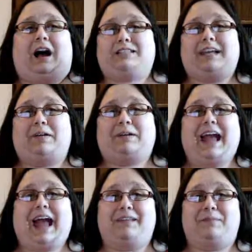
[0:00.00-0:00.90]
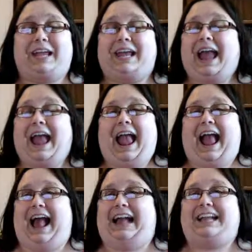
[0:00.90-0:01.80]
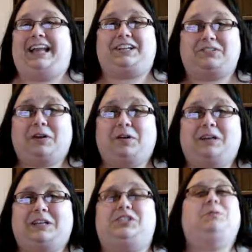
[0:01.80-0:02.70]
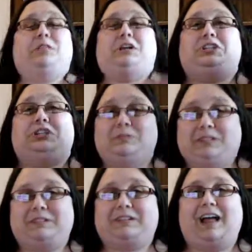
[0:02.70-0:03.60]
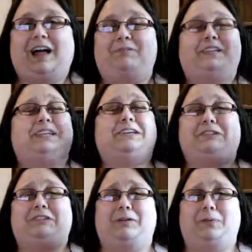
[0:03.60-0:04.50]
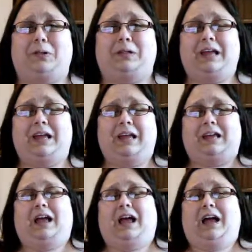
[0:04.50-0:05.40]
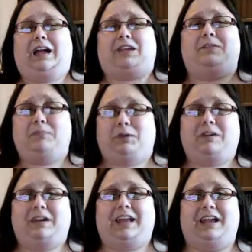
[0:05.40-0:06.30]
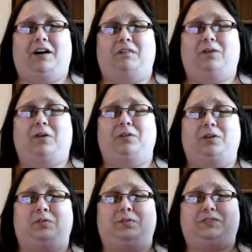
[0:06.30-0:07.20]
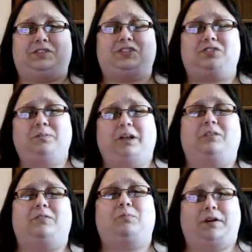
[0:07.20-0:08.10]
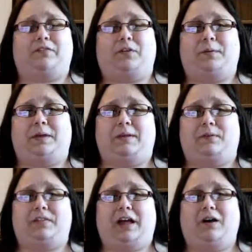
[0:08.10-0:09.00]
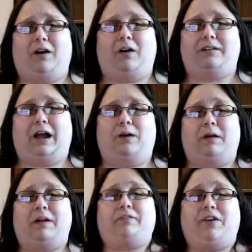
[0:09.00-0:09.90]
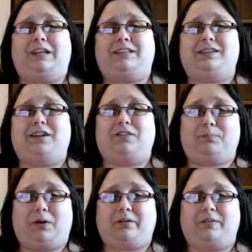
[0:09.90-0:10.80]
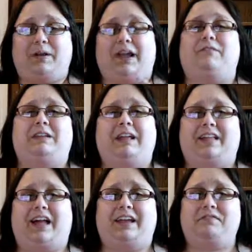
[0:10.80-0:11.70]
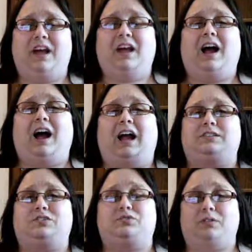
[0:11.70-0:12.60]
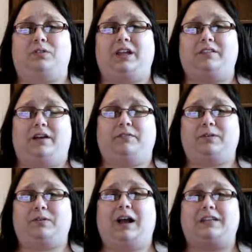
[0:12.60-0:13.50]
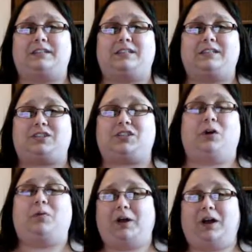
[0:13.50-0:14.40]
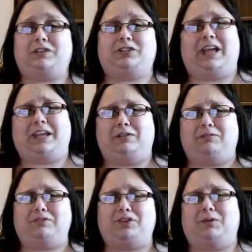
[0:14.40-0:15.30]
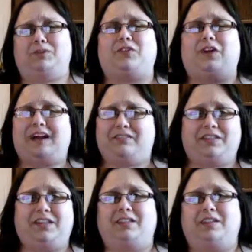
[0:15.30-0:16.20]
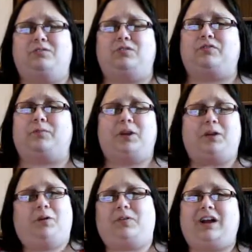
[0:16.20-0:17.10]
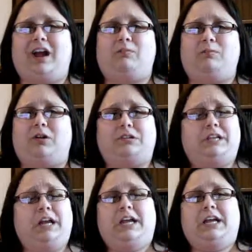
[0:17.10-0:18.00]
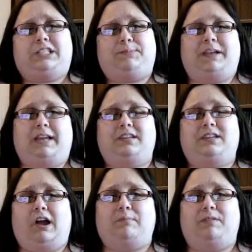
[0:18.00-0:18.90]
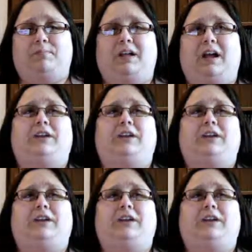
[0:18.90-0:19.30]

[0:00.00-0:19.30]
Asagao Academy, and it grew into the Choo Choo Club, this incredible community of all you sweet, wonderful people that are now my friends and are a part of my everyday life. I truly love you guys so much. Thank you so much for everything that you do for me, all your kind words, spending time with me.